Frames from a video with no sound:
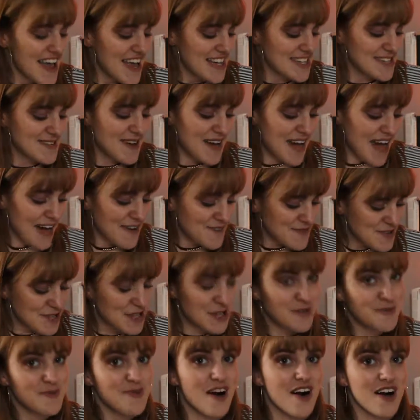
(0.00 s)
So I have
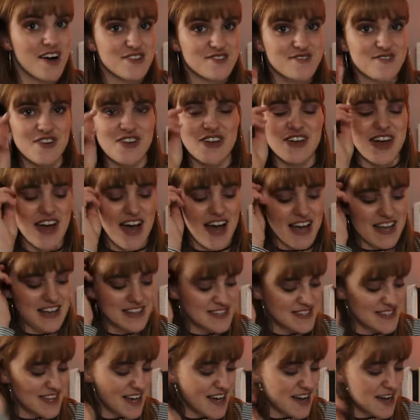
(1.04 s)
two vlogs for you
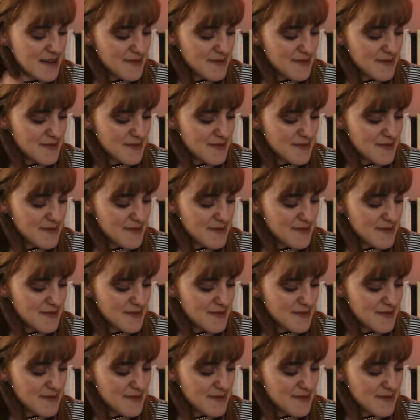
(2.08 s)
guys.